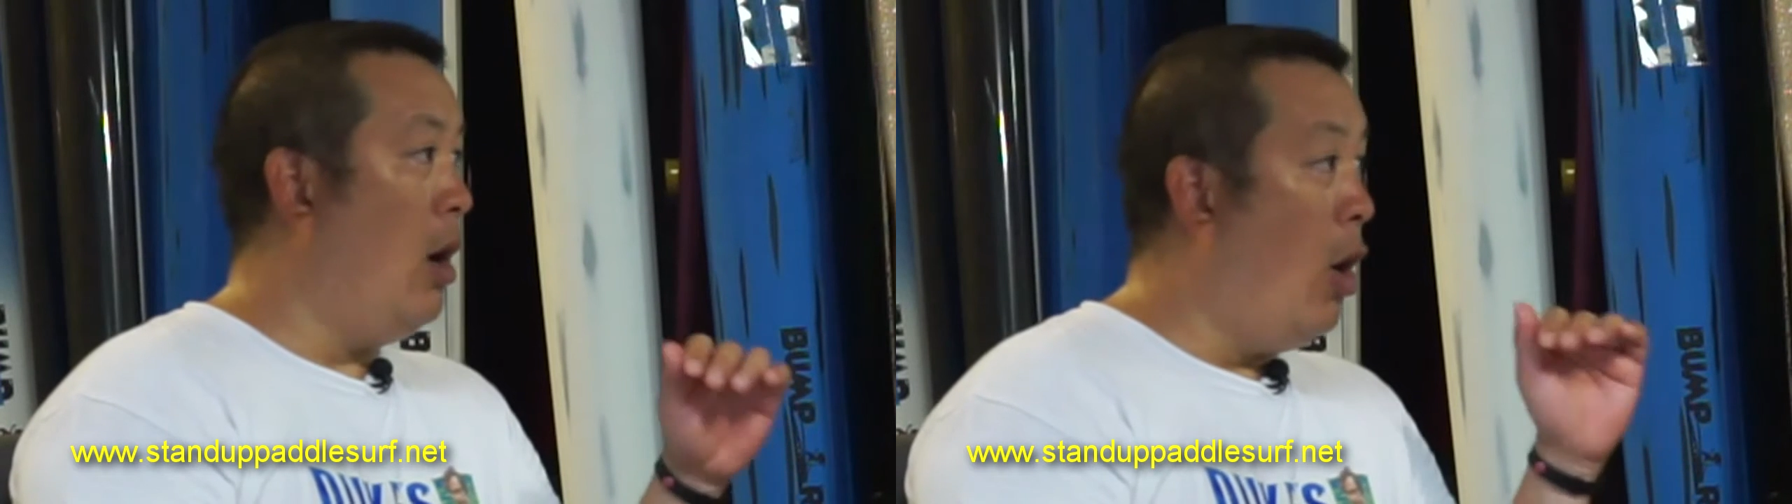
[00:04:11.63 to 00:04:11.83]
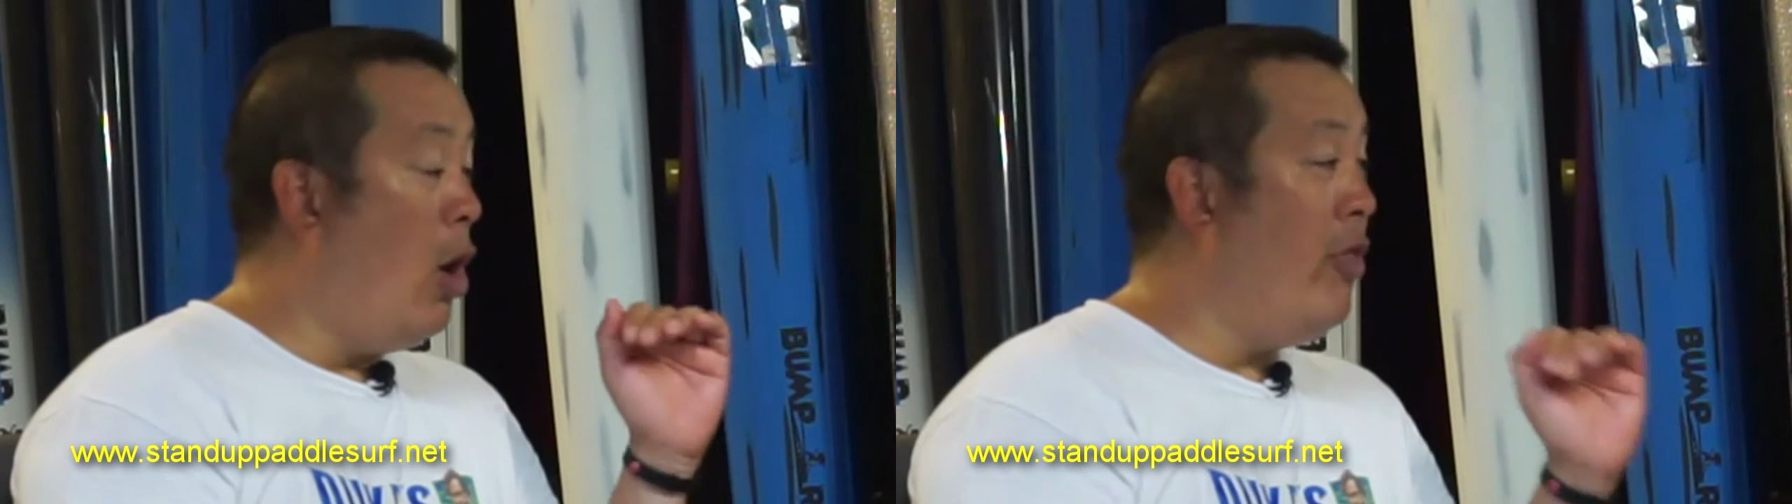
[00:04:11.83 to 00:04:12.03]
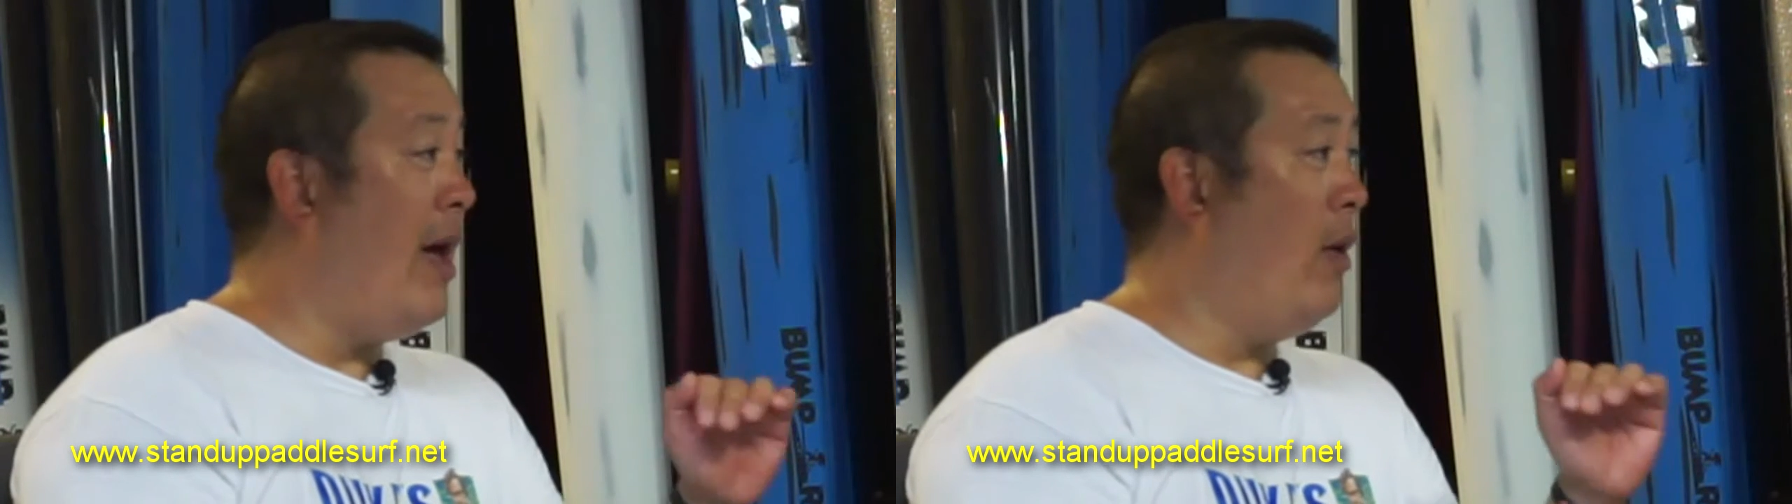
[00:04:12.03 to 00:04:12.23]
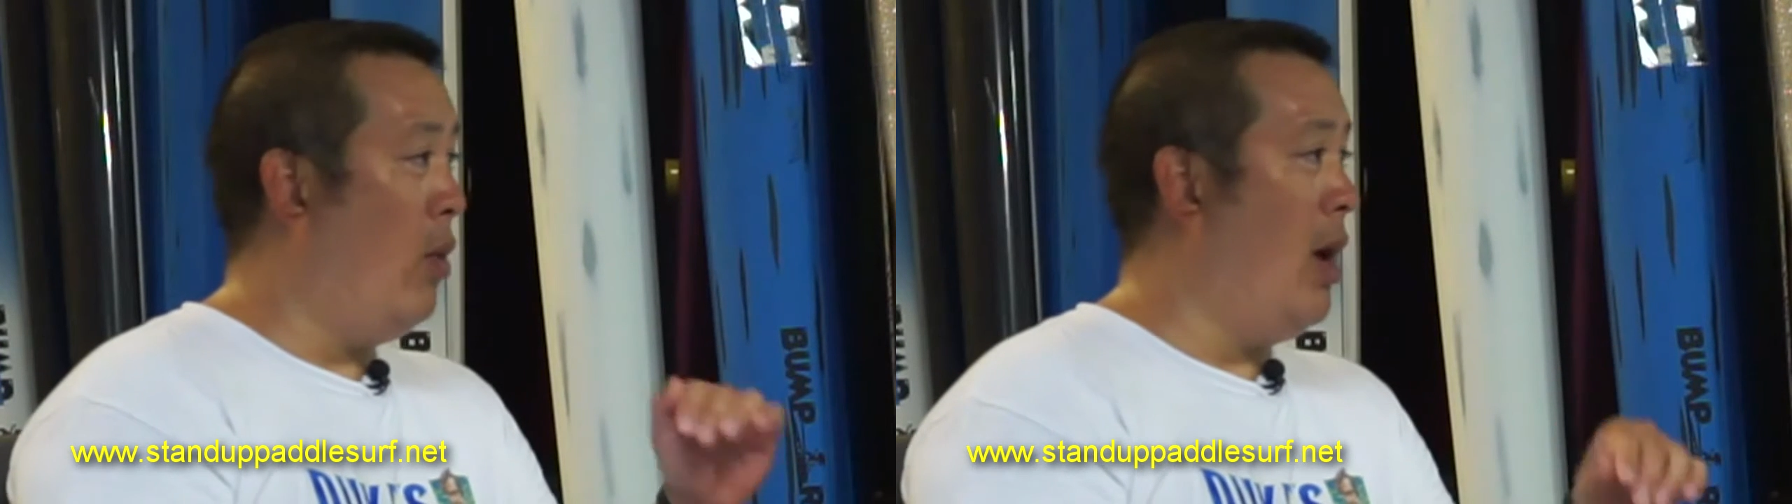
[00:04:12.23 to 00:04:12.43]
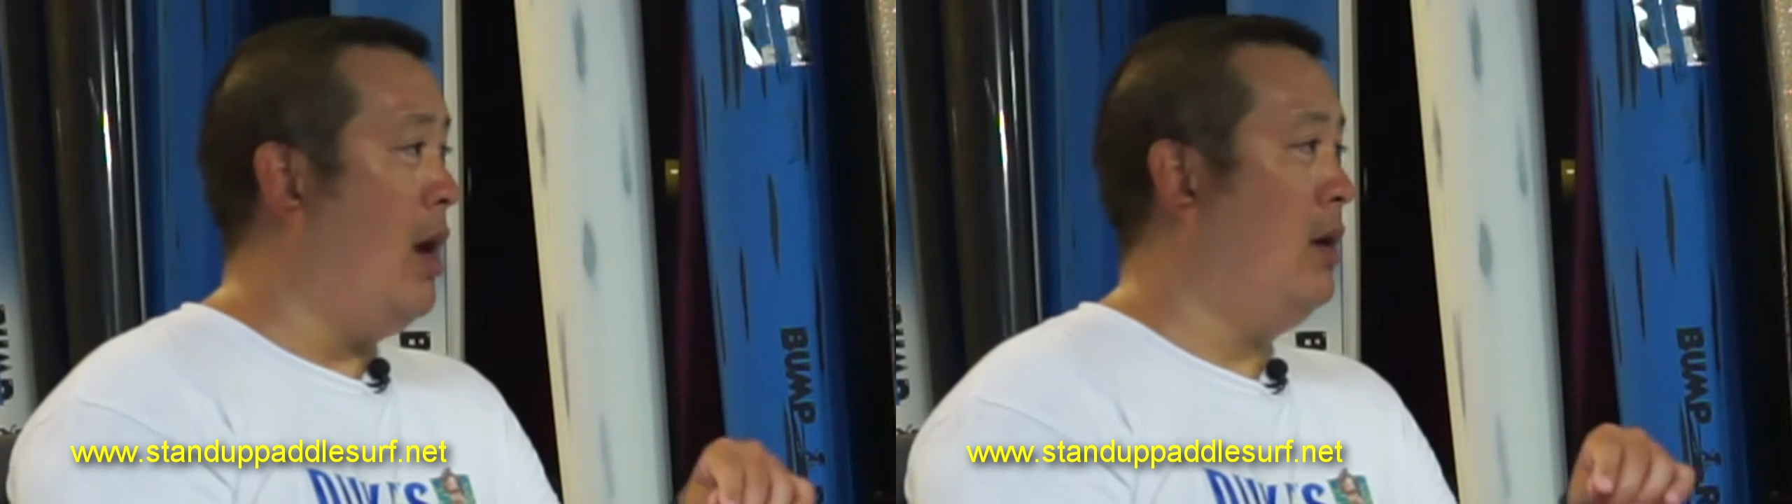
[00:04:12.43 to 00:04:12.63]
on that
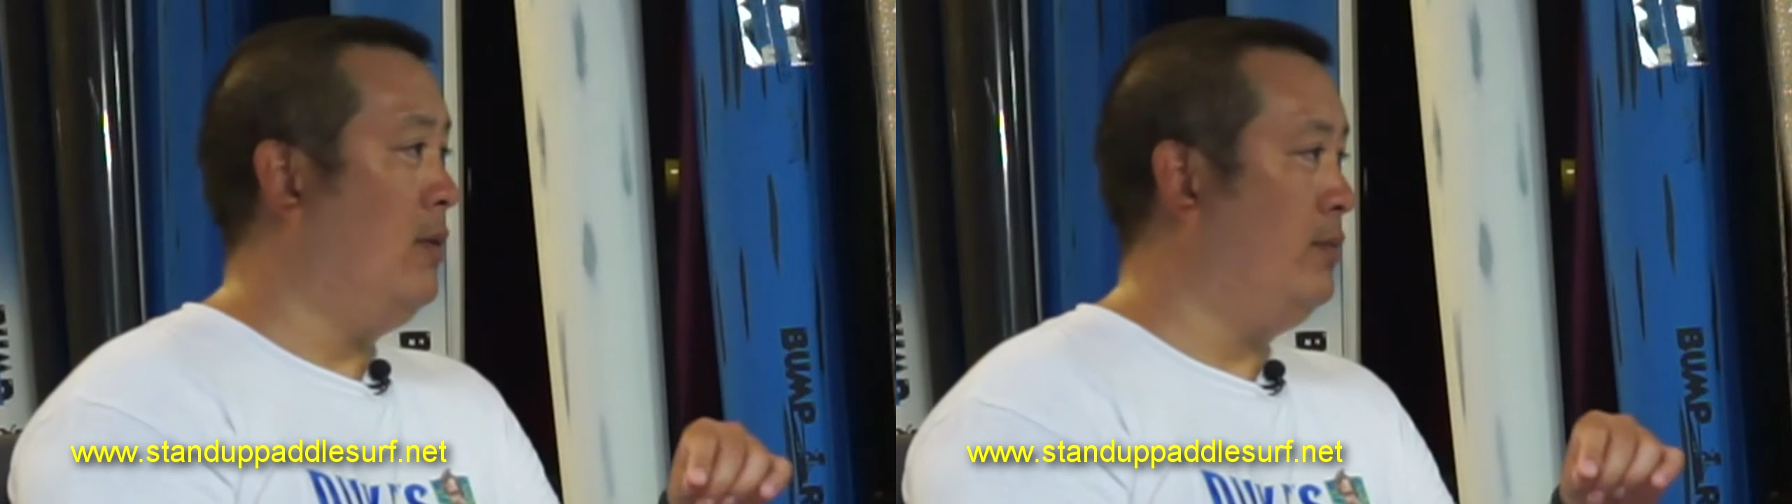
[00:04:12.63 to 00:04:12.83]
run.